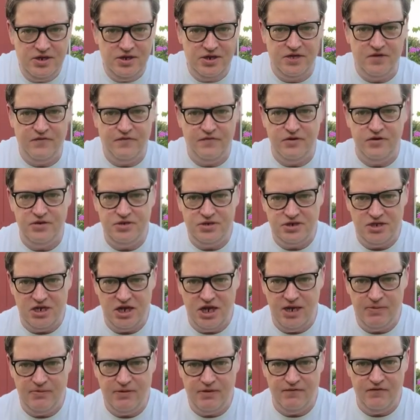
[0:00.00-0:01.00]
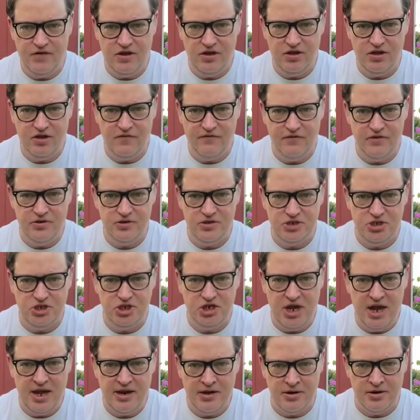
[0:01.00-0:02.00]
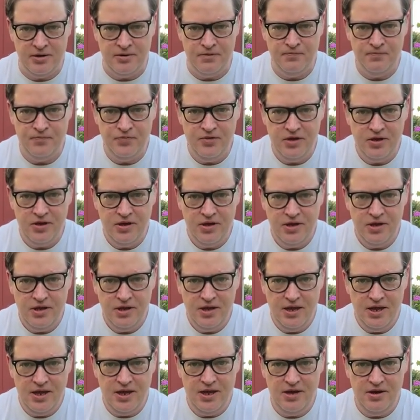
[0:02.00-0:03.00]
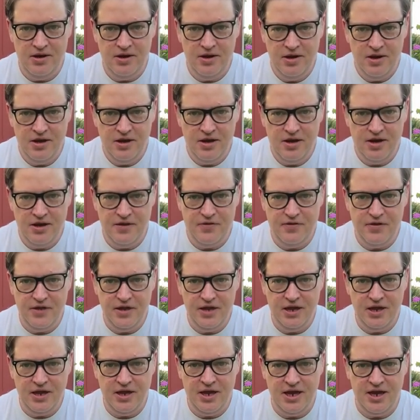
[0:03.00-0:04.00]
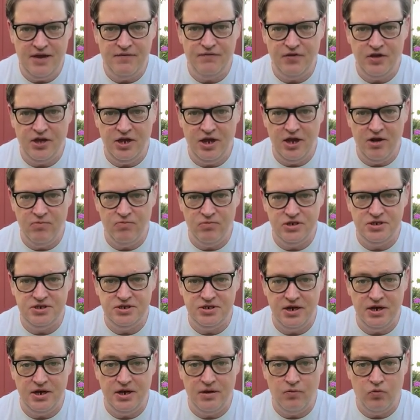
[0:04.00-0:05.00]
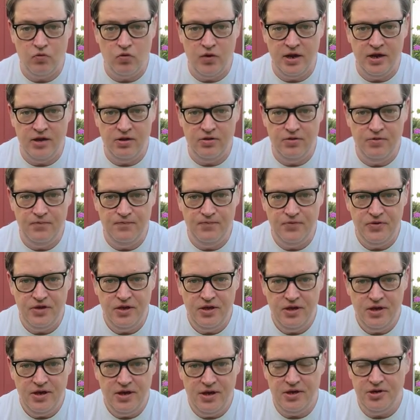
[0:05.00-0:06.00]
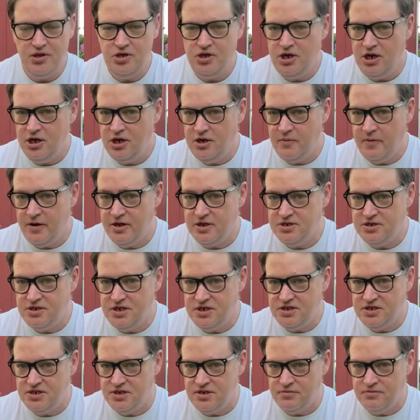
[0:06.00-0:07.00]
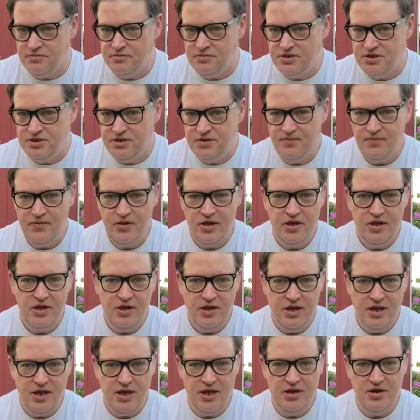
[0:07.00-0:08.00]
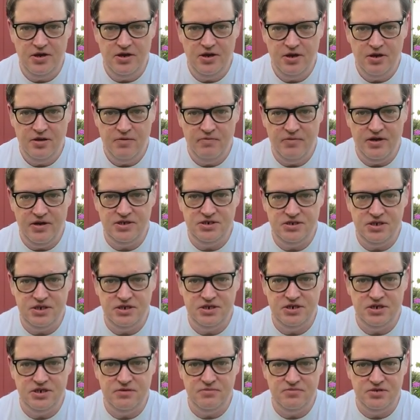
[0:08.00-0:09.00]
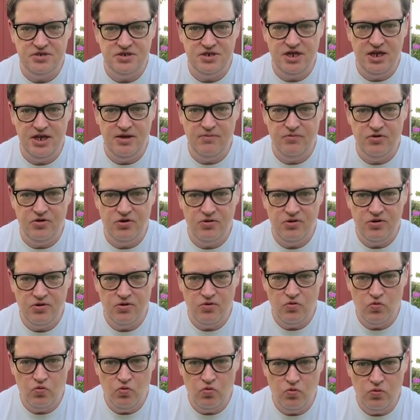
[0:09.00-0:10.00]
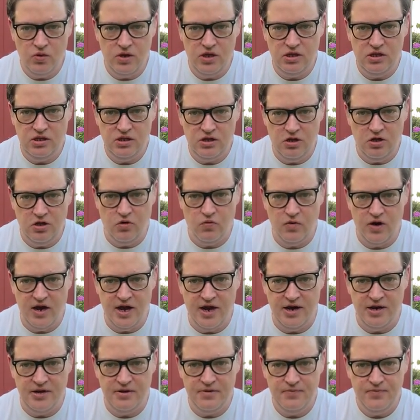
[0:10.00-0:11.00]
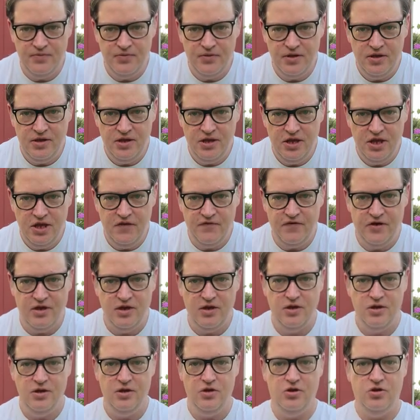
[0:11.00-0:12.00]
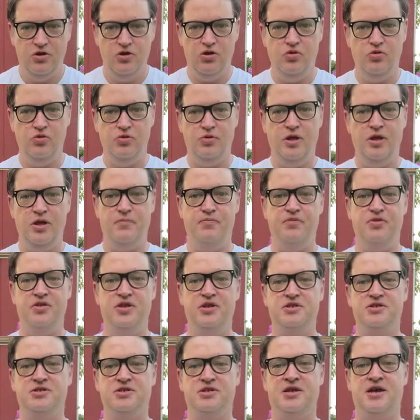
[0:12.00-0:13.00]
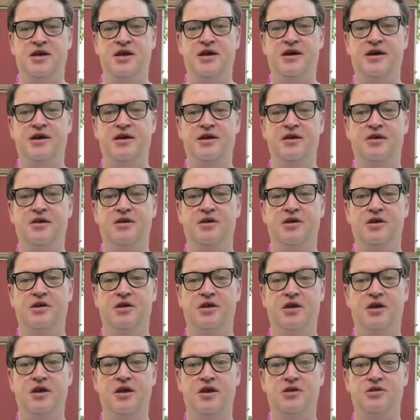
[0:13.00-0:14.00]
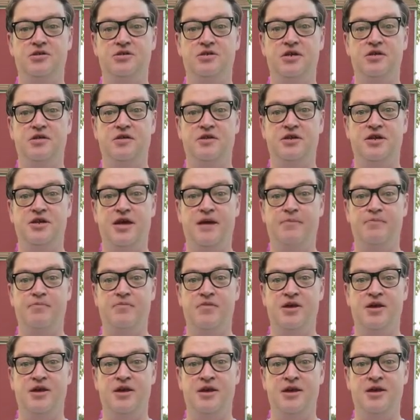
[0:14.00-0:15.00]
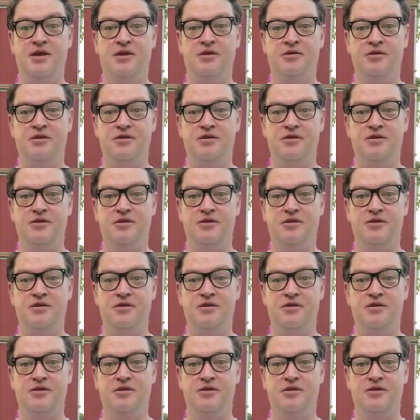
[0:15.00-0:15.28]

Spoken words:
is the first time I've done the first chatting, and I think I have the camera set up well. I checked my systems, and my system seemed, well, all right. If I go up this high, you can't see the top of my head.